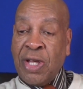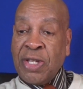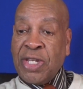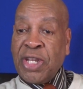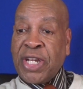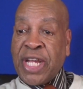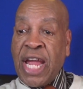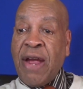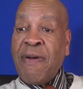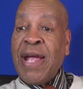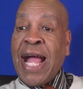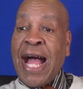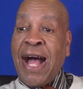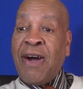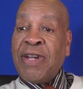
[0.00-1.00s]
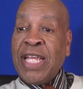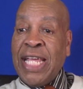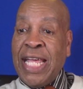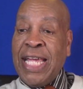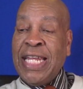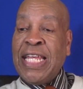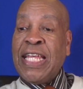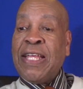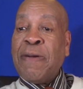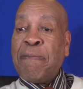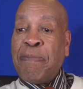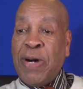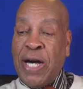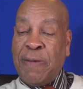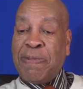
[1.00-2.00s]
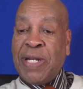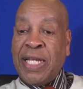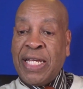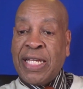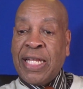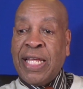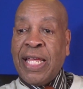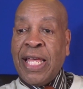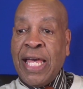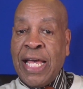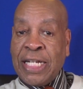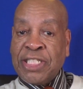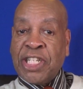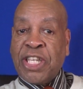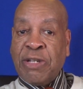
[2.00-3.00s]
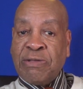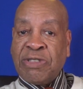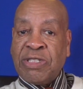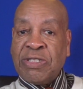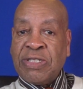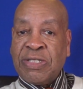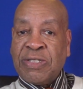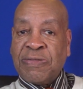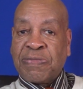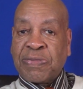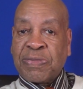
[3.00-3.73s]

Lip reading: to carry out any public executions.